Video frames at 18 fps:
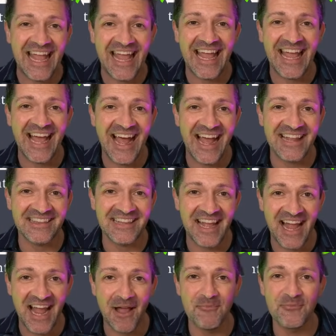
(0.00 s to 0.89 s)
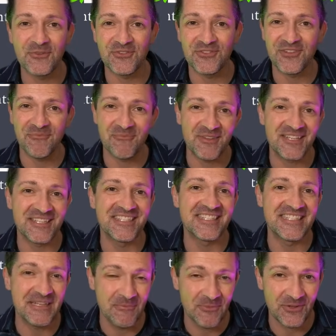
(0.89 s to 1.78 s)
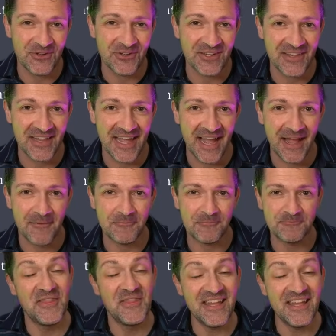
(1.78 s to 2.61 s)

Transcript: A I labs or something similar to that.